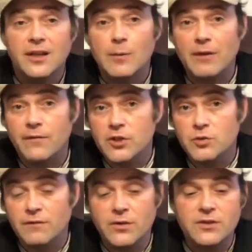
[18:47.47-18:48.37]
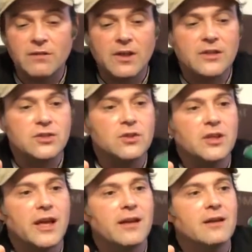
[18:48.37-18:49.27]
Now my first reviews of it, as you
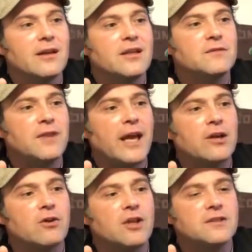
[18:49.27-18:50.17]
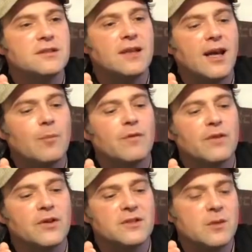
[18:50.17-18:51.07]
look at it, it's flat across the top,
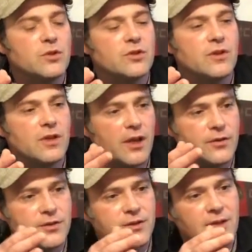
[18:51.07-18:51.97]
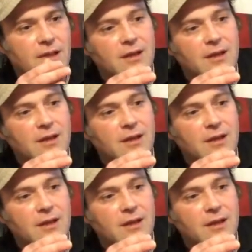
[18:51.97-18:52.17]
very similar to the others.